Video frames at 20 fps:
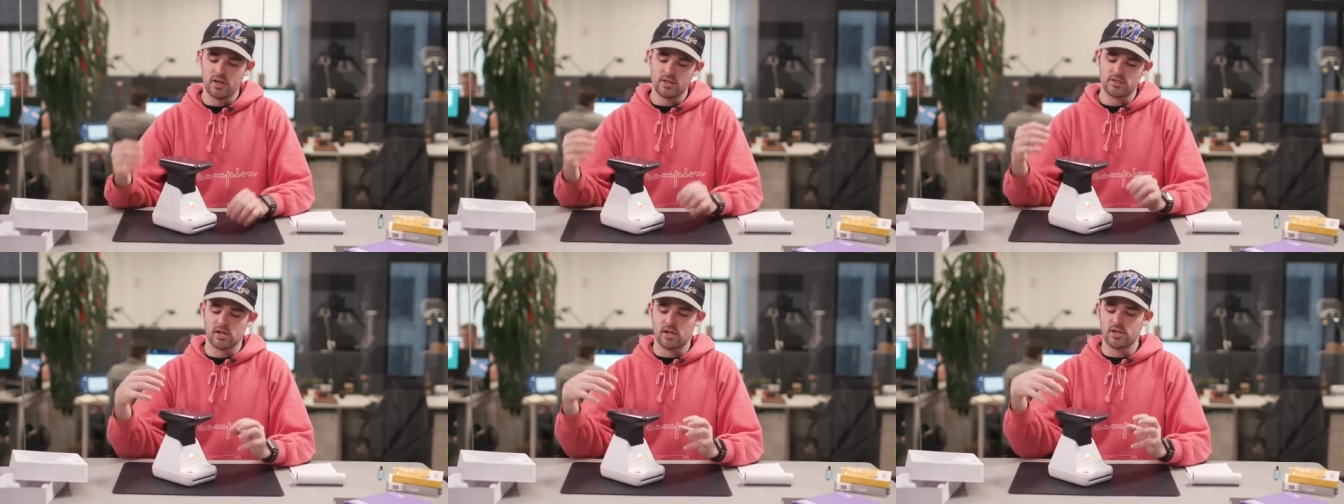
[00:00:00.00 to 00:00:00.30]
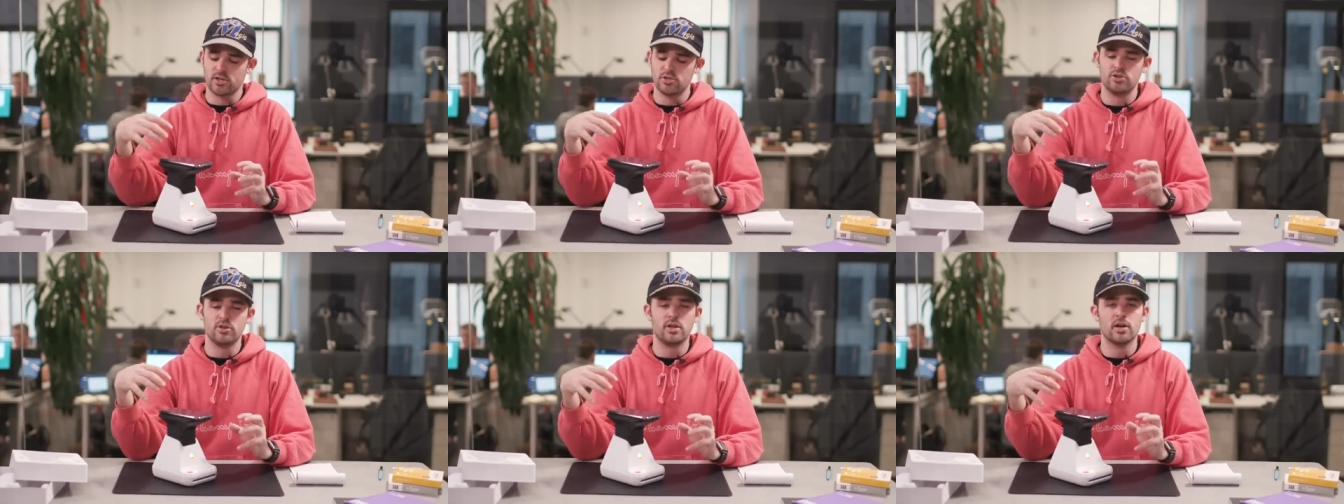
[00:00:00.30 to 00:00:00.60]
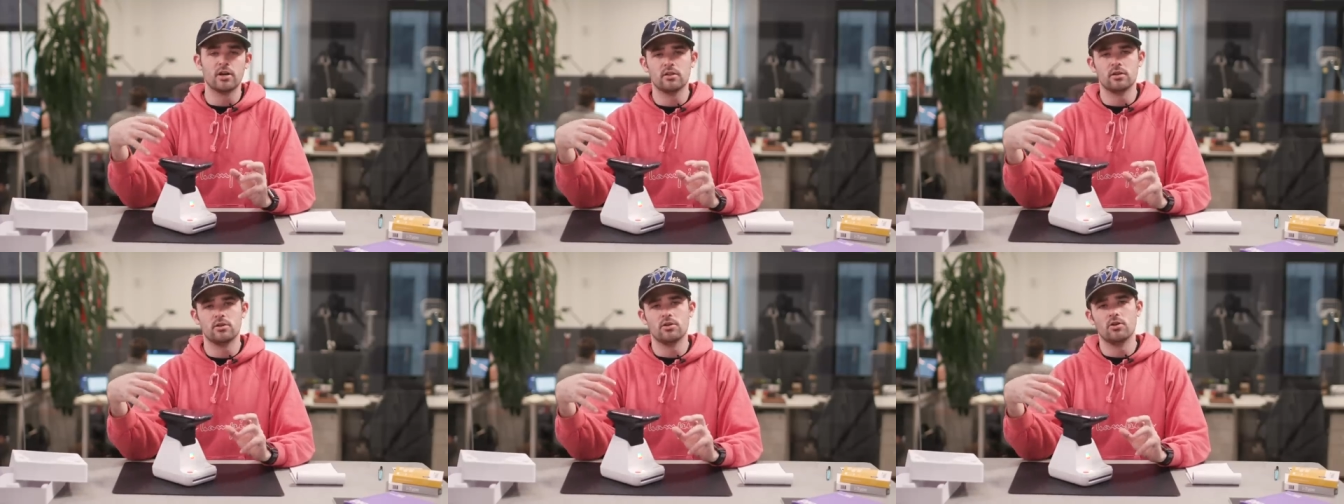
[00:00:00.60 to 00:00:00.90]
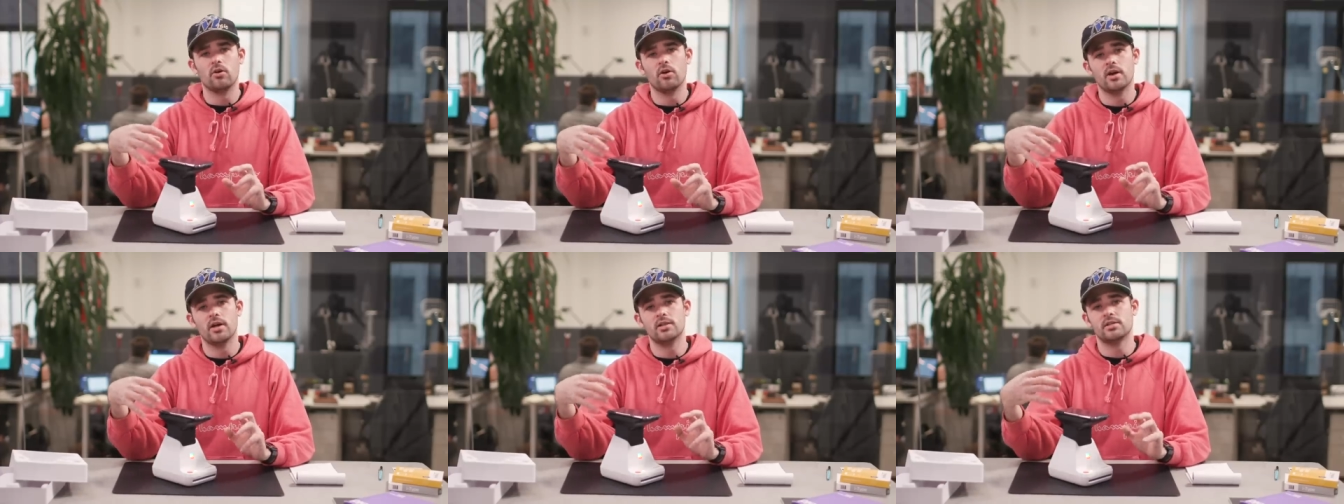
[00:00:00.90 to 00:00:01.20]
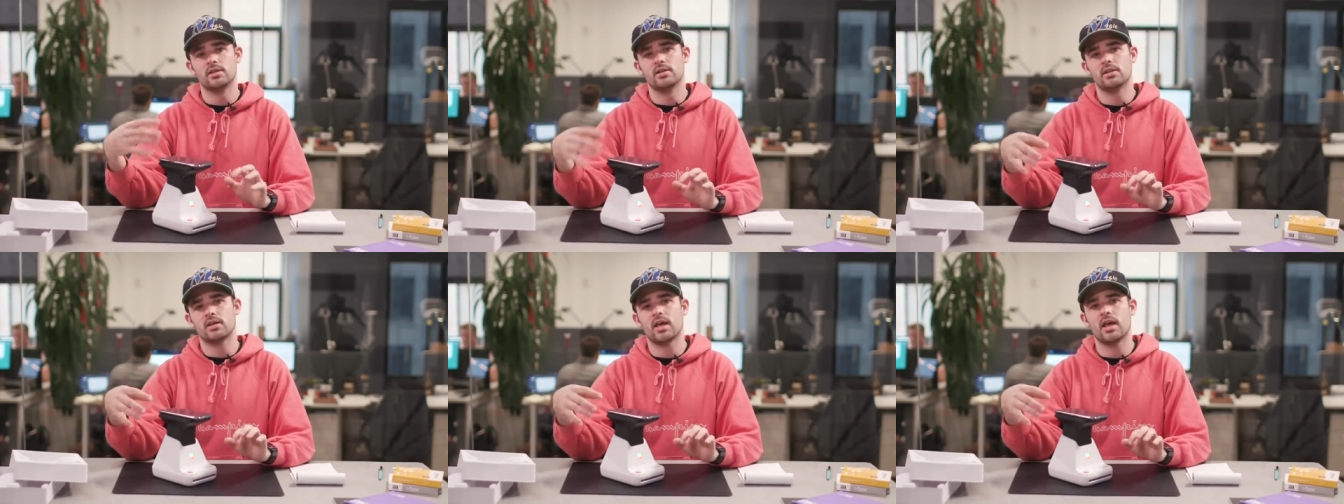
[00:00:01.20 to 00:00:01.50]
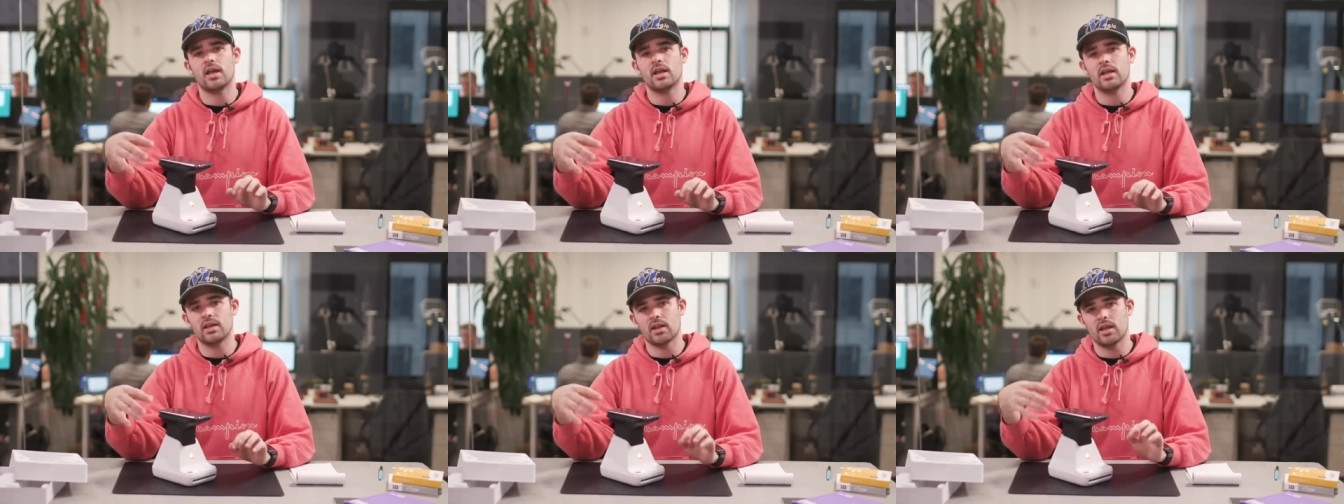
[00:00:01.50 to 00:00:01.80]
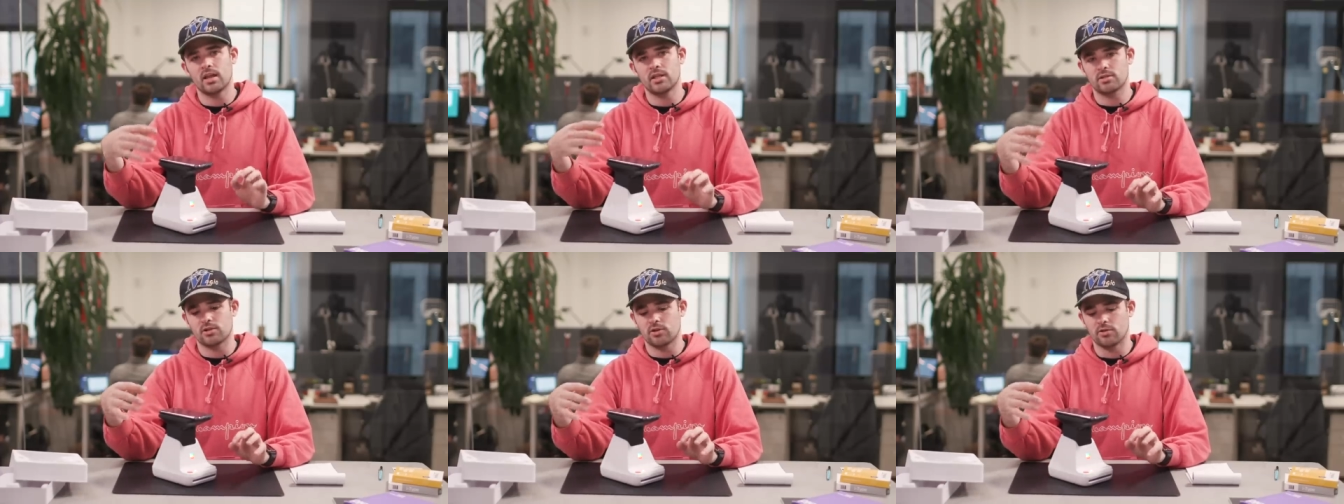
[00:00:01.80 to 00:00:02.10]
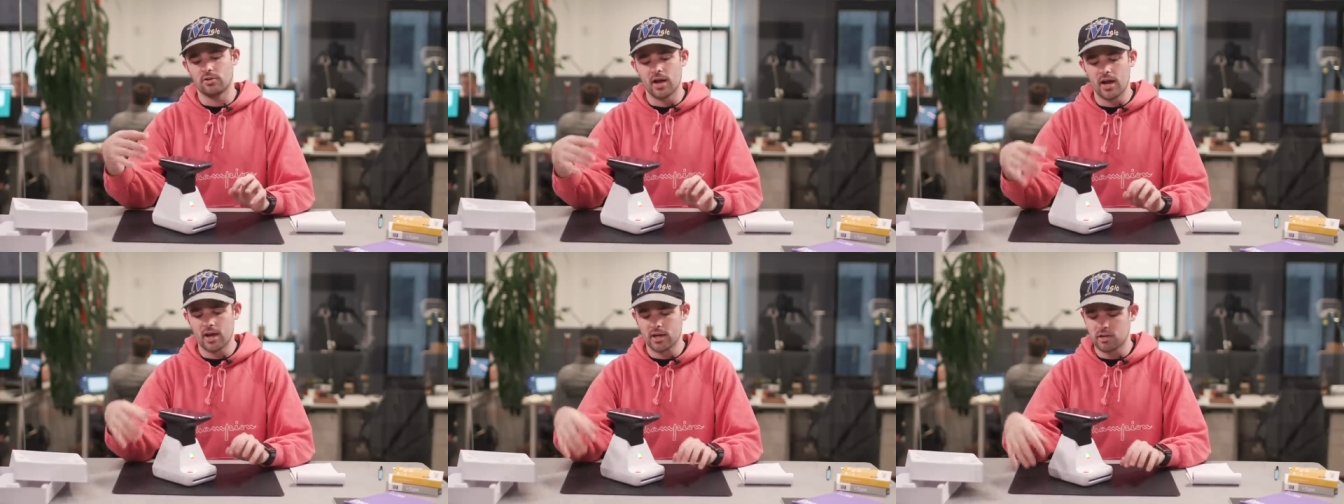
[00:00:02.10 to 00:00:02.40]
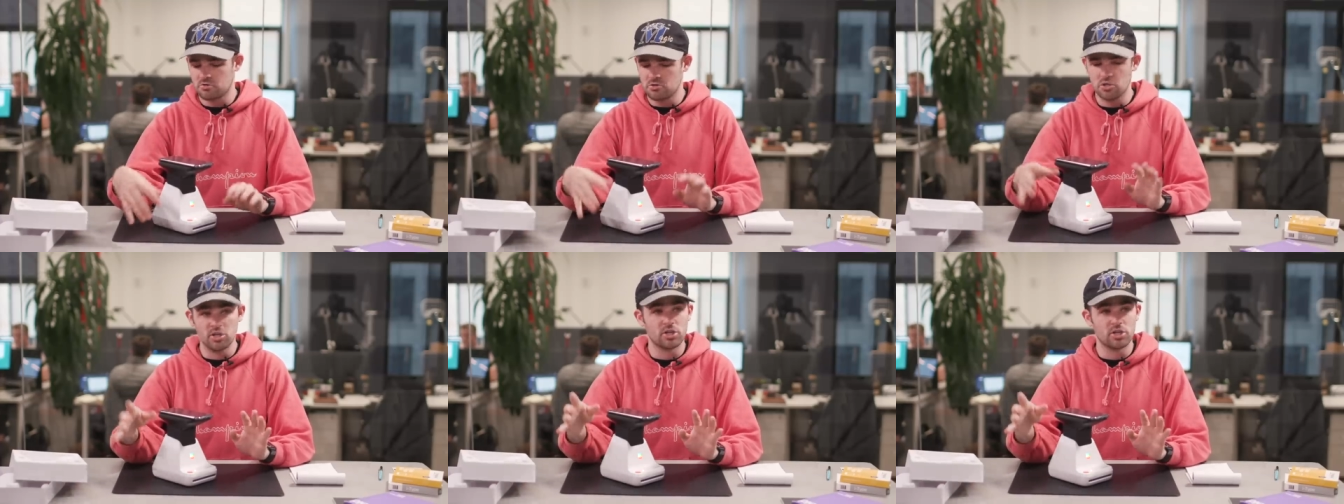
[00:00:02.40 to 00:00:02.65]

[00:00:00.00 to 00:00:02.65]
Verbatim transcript: As long as you hear the noise indicating that it's correct,